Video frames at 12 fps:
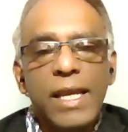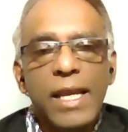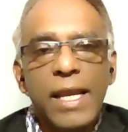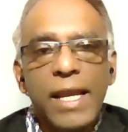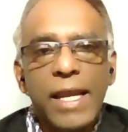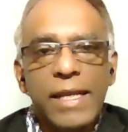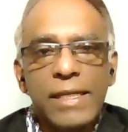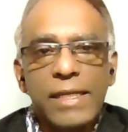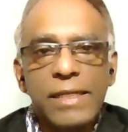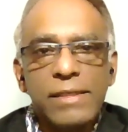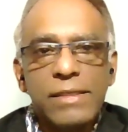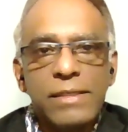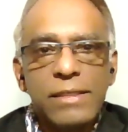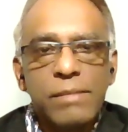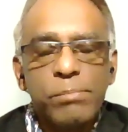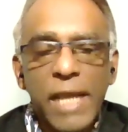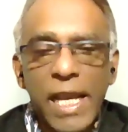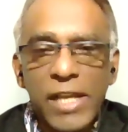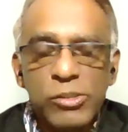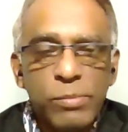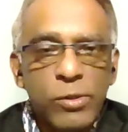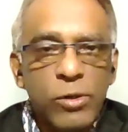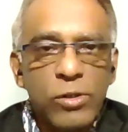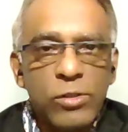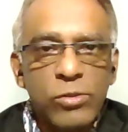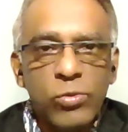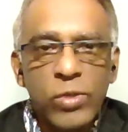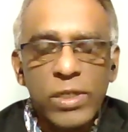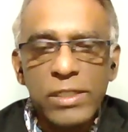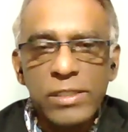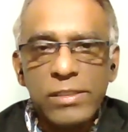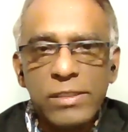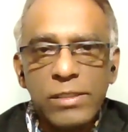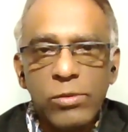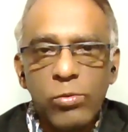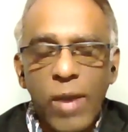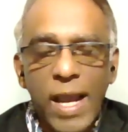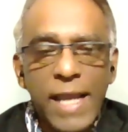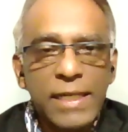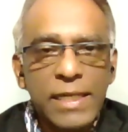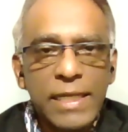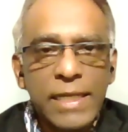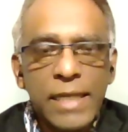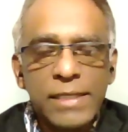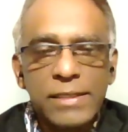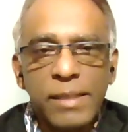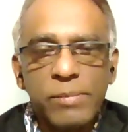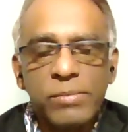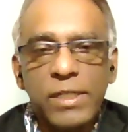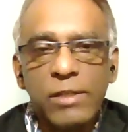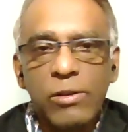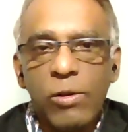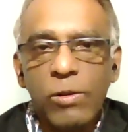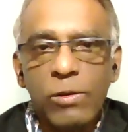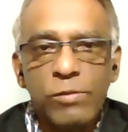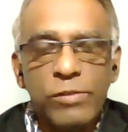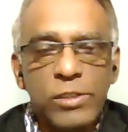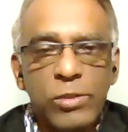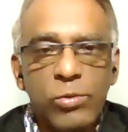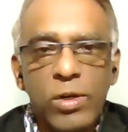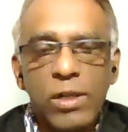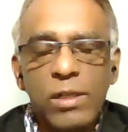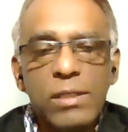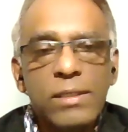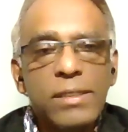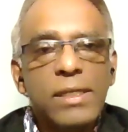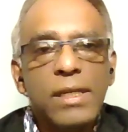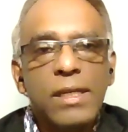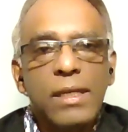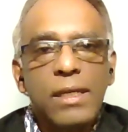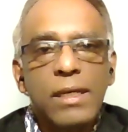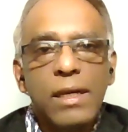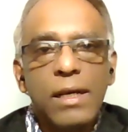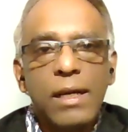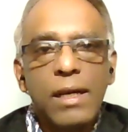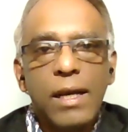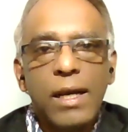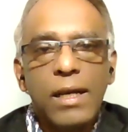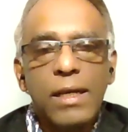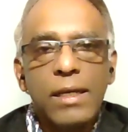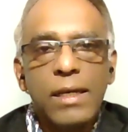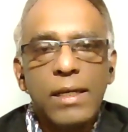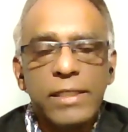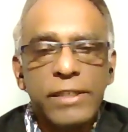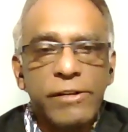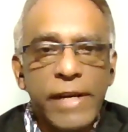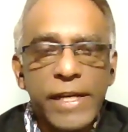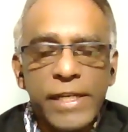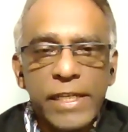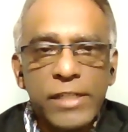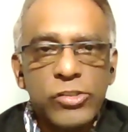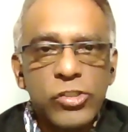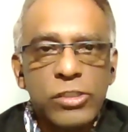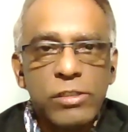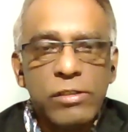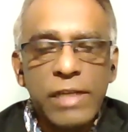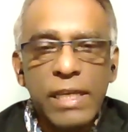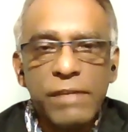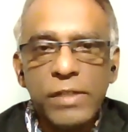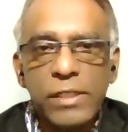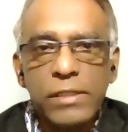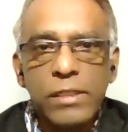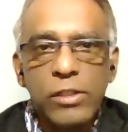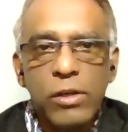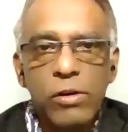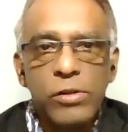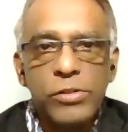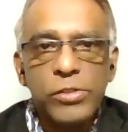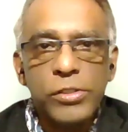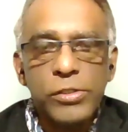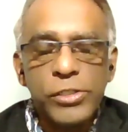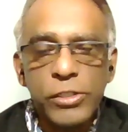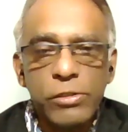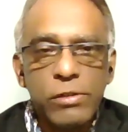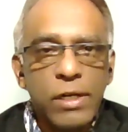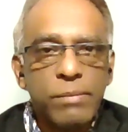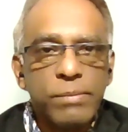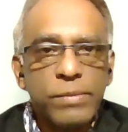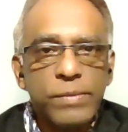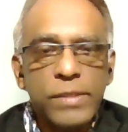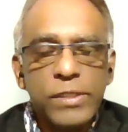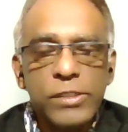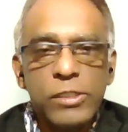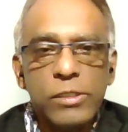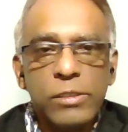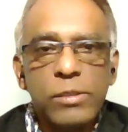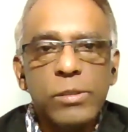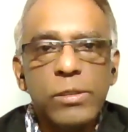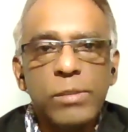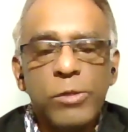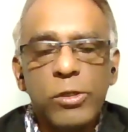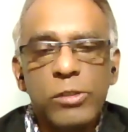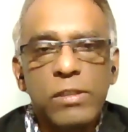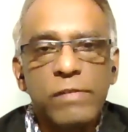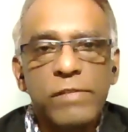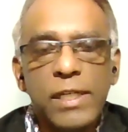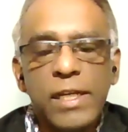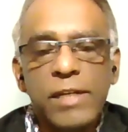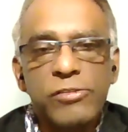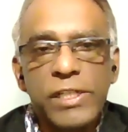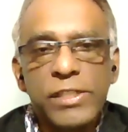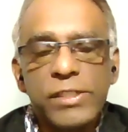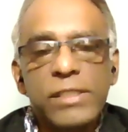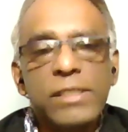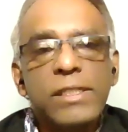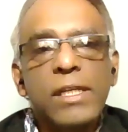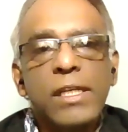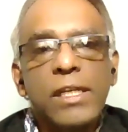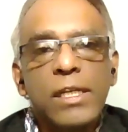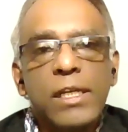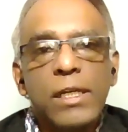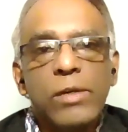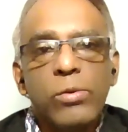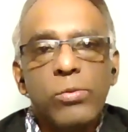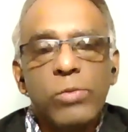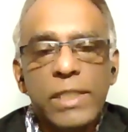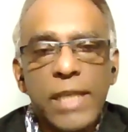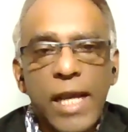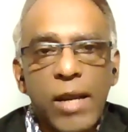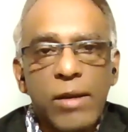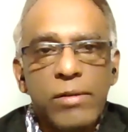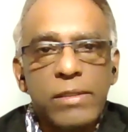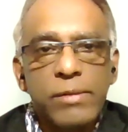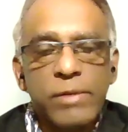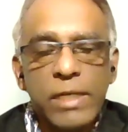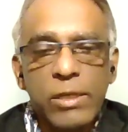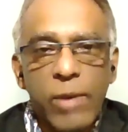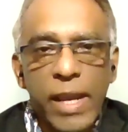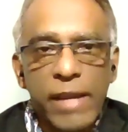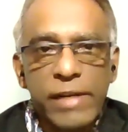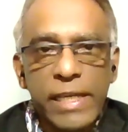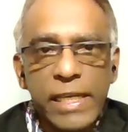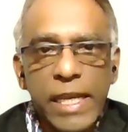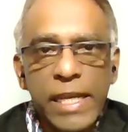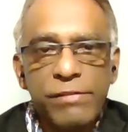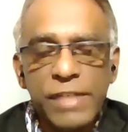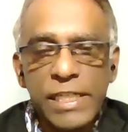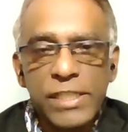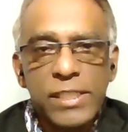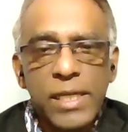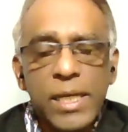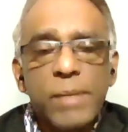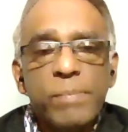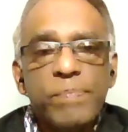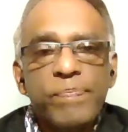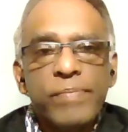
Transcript: and its passport was widely accepted all over the world. The Iranians could even go to Europe, to most of the countries, without requiring a visa.